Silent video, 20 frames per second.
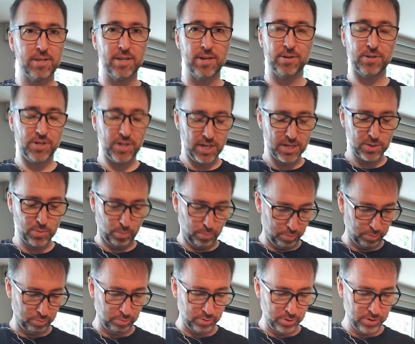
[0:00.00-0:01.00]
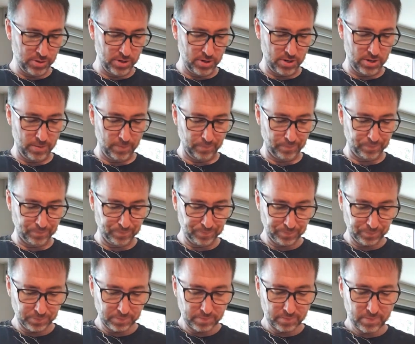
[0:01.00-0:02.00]
they're just brutal.
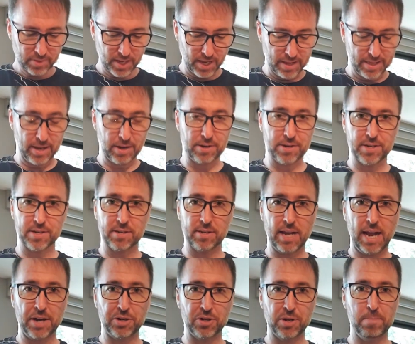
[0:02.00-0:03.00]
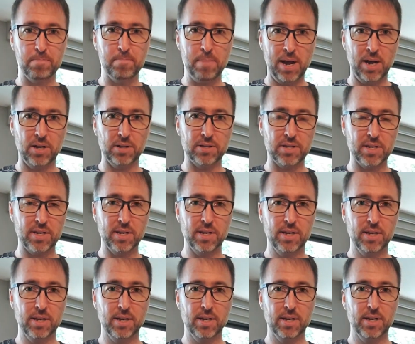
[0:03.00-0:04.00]
And they just actually melt
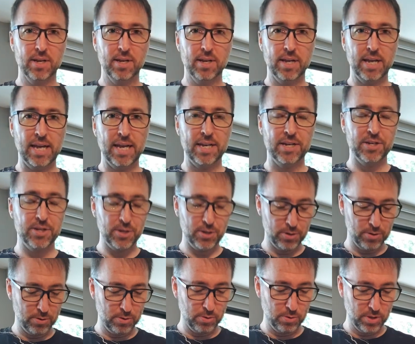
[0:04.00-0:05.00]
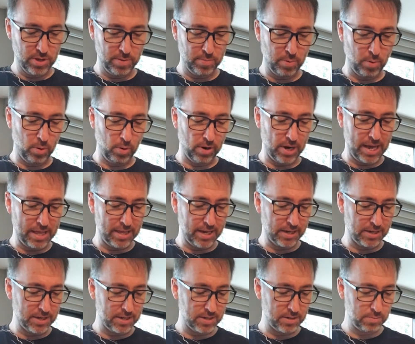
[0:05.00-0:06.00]
into the board. I
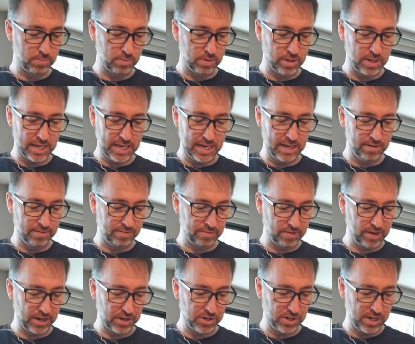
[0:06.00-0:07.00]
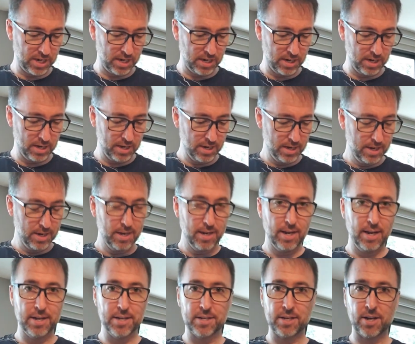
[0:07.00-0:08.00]
think just with heat and friction,
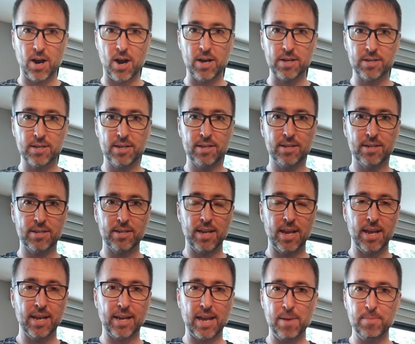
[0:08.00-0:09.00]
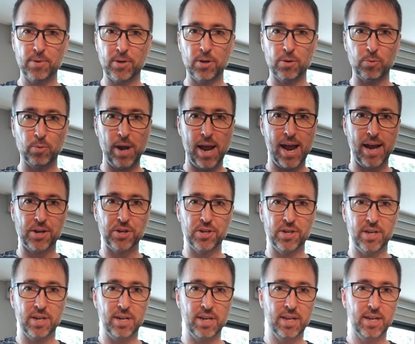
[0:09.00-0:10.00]
it just causes a chemical
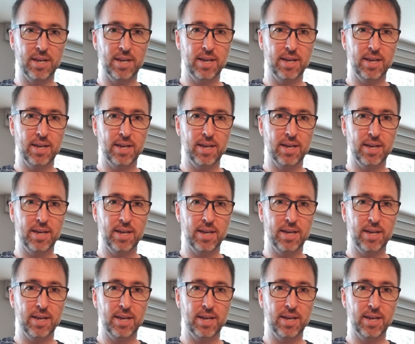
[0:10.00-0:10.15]
reaction